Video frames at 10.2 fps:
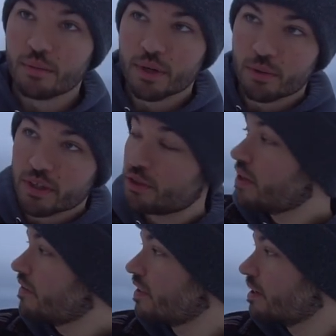but we
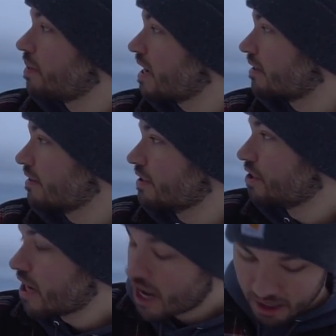do have to get back to the
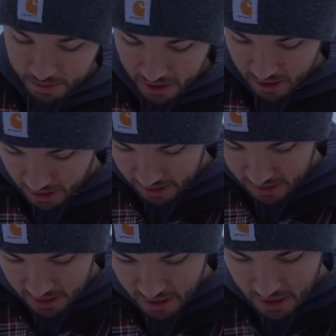shack
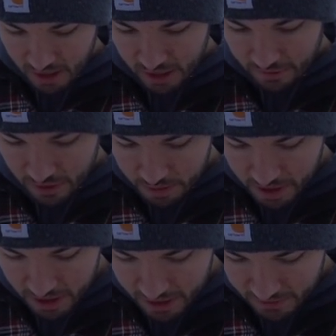because if they're
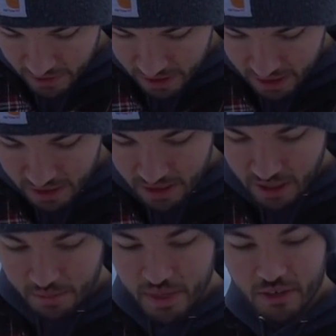being this finicky
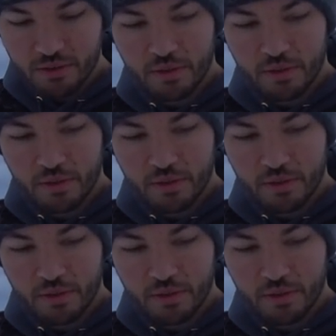on a minnow